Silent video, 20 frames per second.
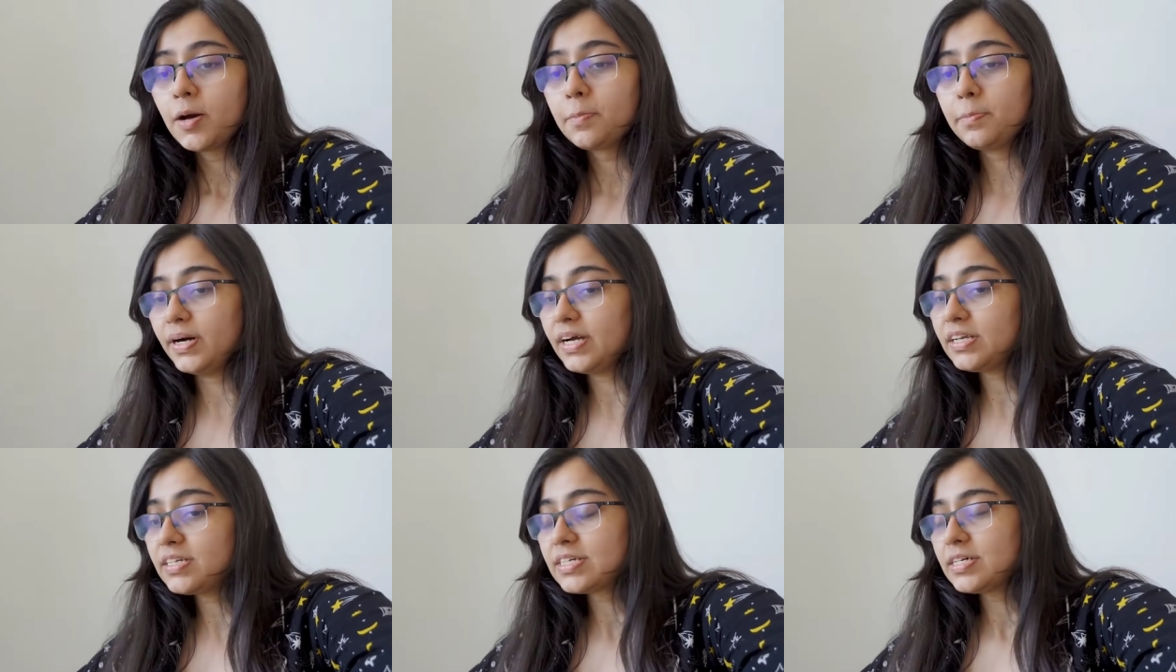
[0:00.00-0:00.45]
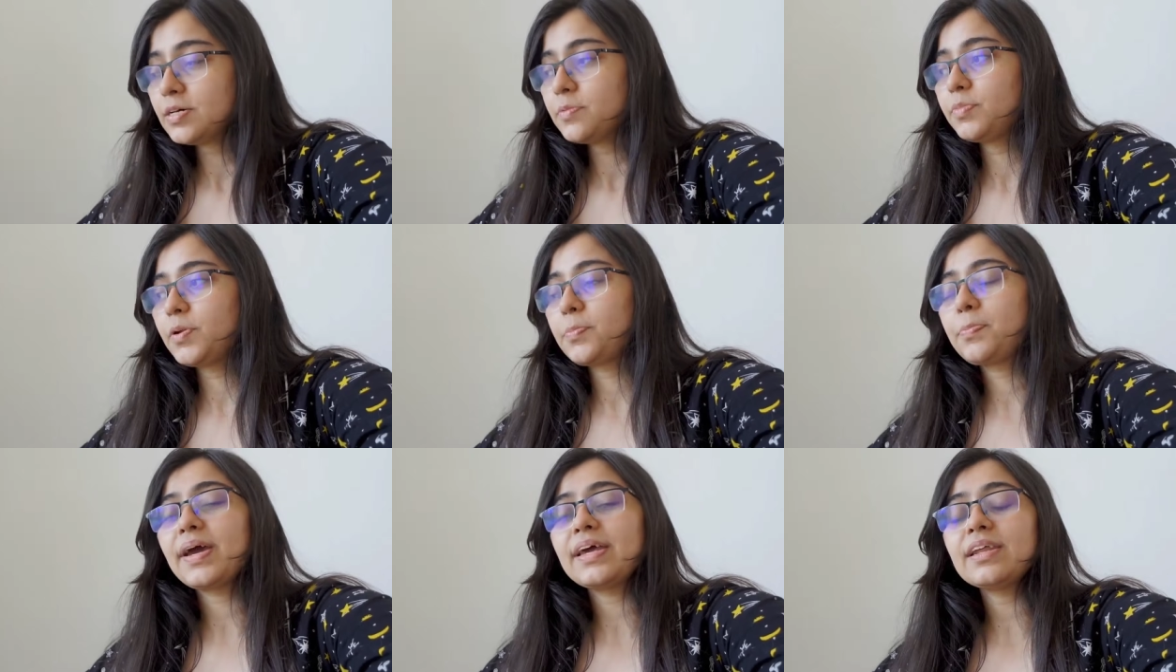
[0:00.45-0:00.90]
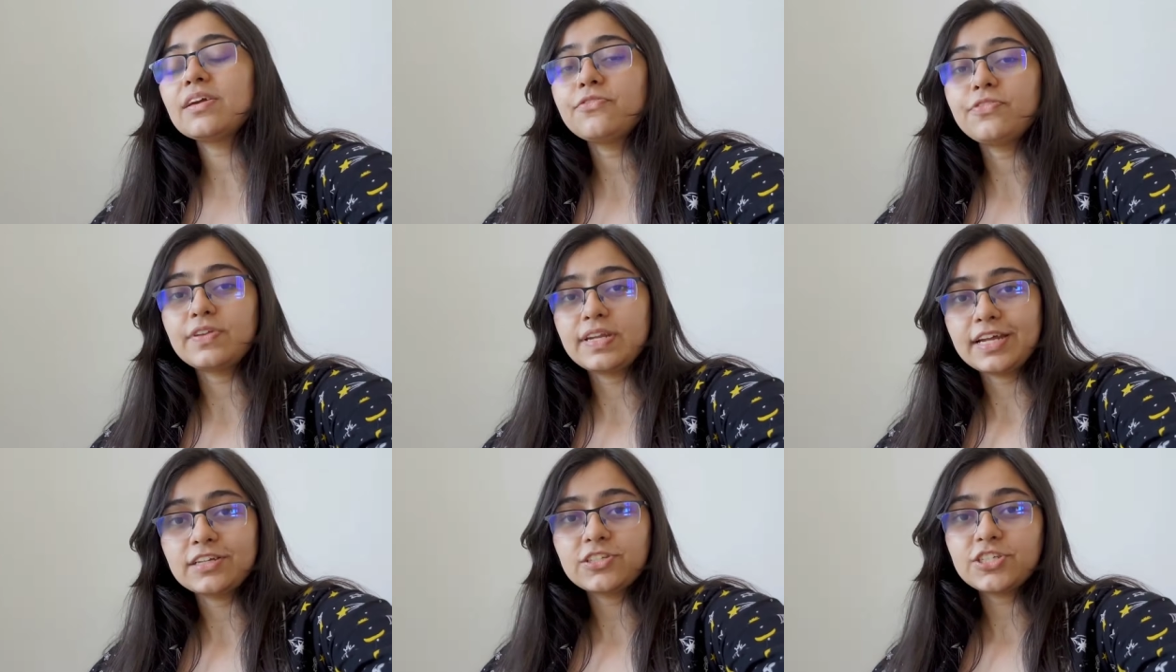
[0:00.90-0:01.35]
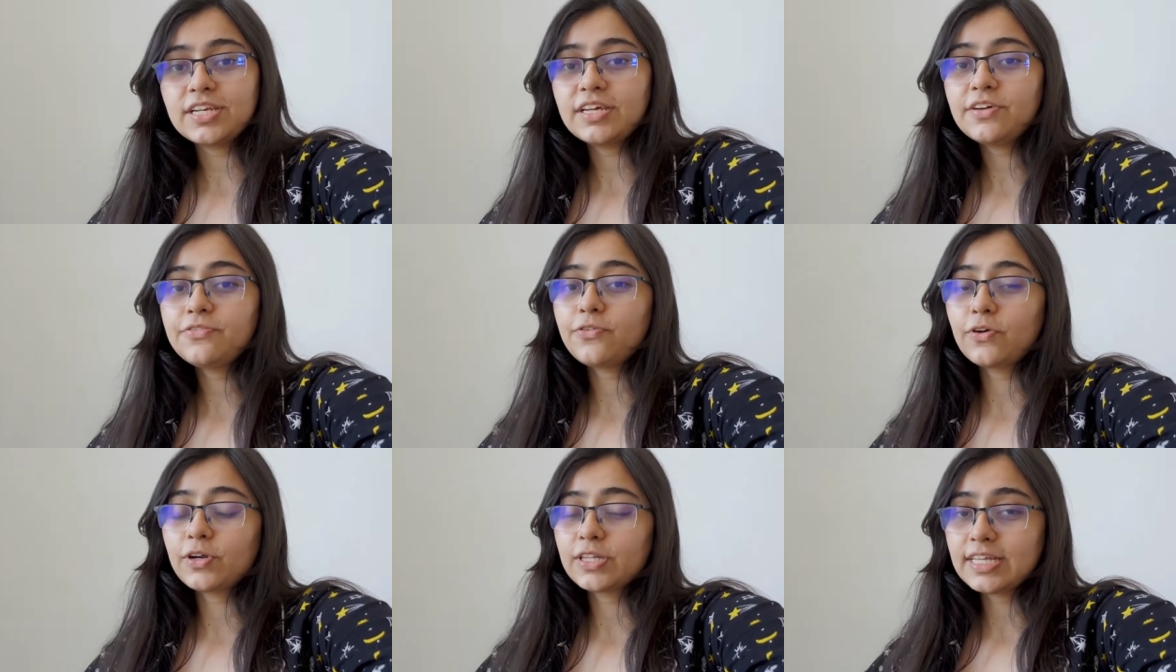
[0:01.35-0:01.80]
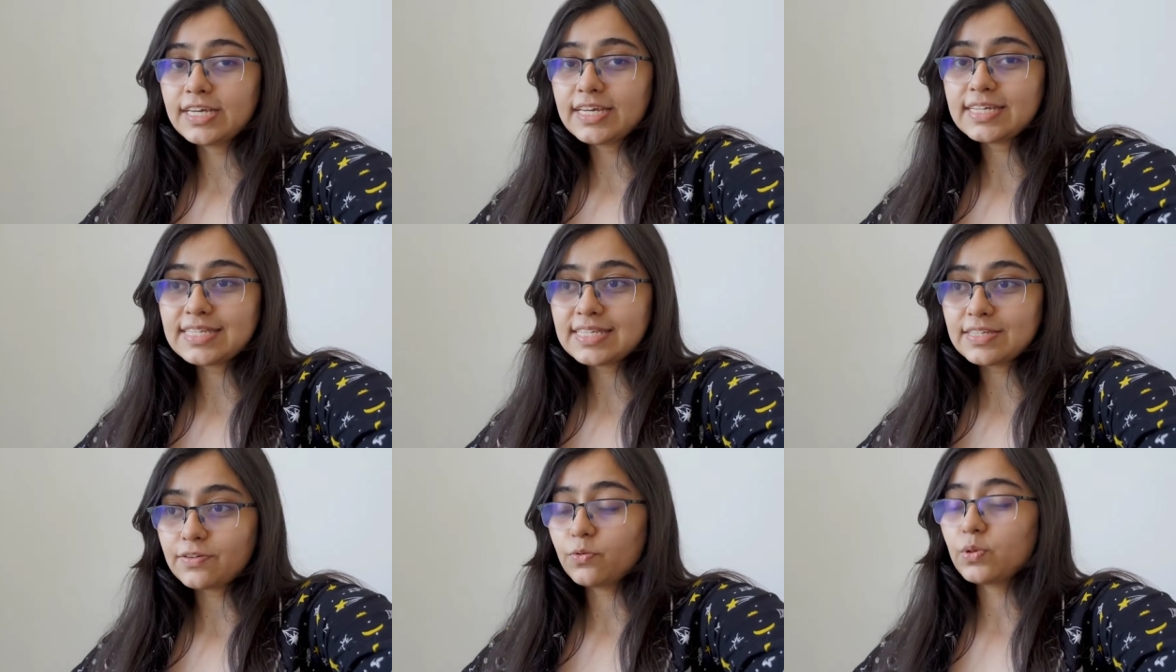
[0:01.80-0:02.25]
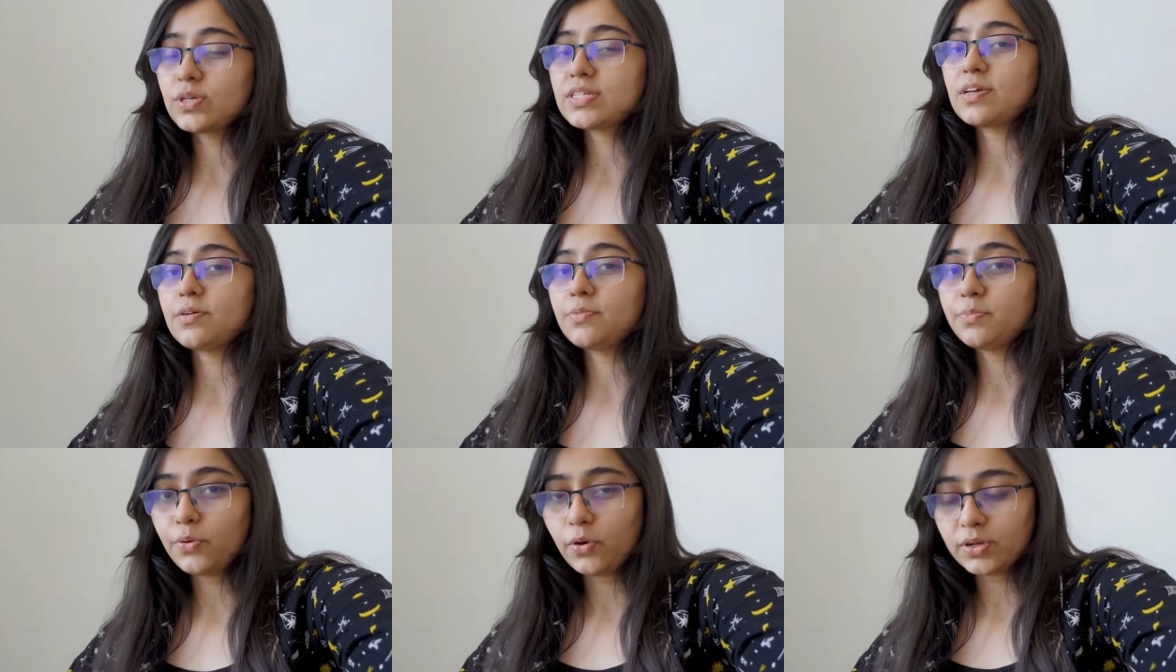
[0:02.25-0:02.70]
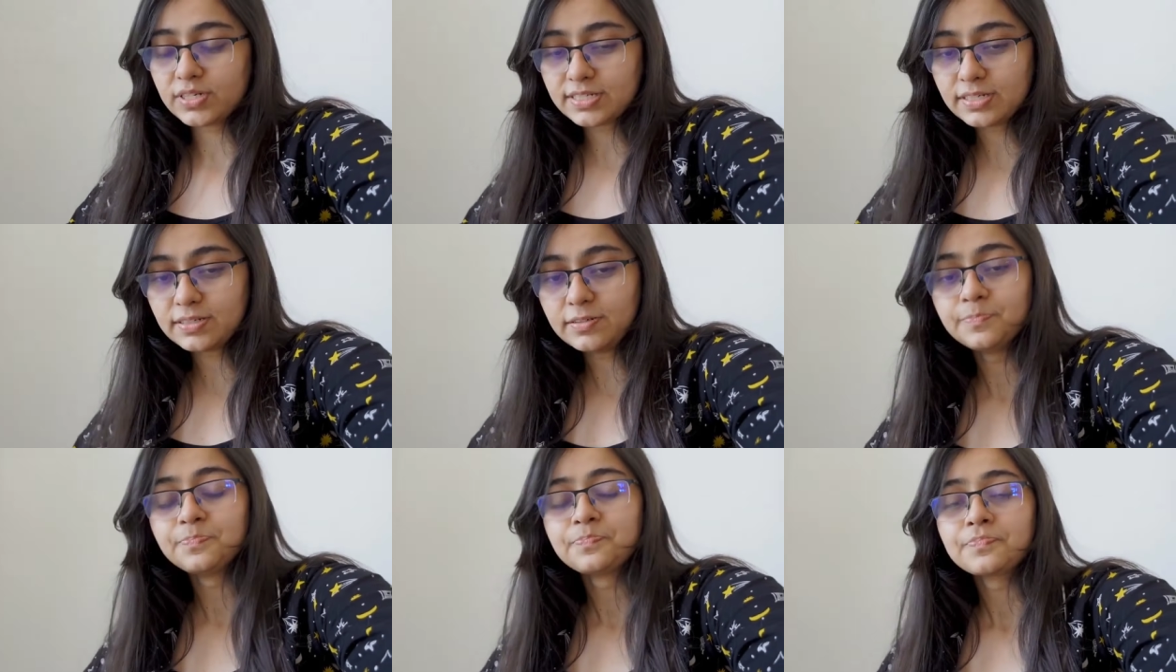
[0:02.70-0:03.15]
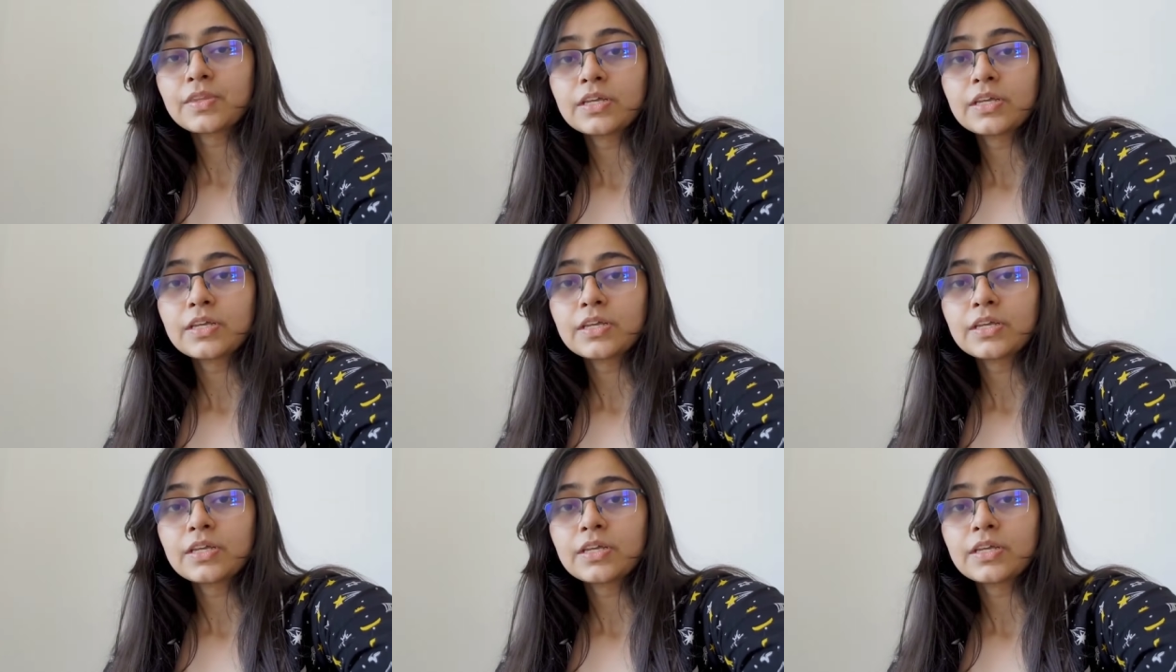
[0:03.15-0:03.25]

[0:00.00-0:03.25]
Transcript: But preparing financially for this was important.